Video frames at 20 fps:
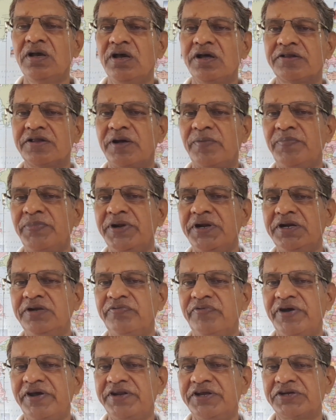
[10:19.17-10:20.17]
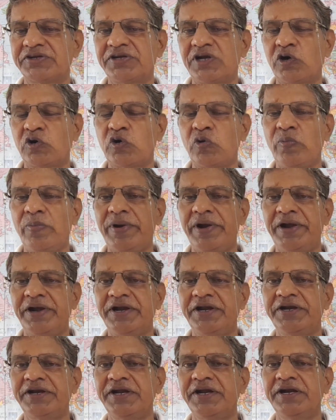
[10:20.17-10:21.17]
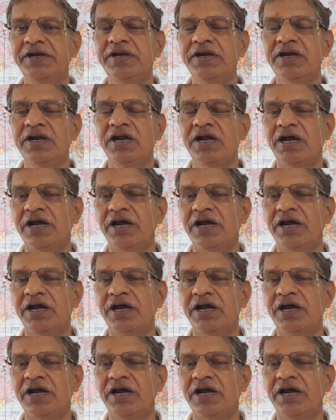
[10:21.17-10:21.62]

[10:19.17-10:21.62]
submit various documents needed